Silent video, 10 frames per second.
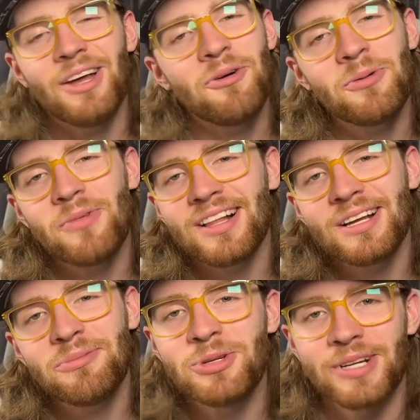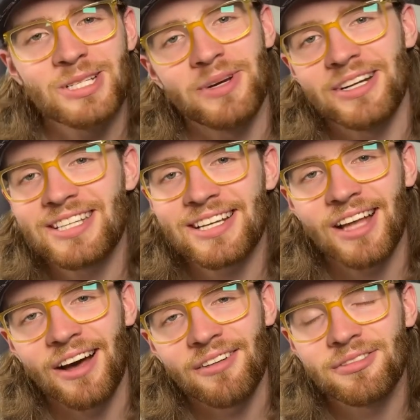and welcome to Experiencing
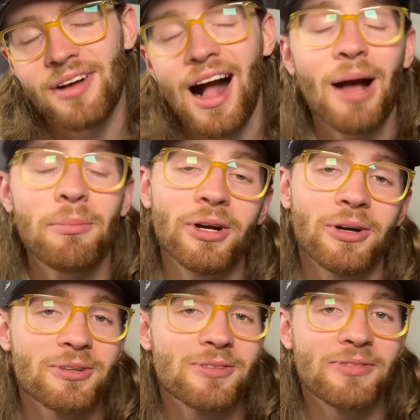Love. I'm your host,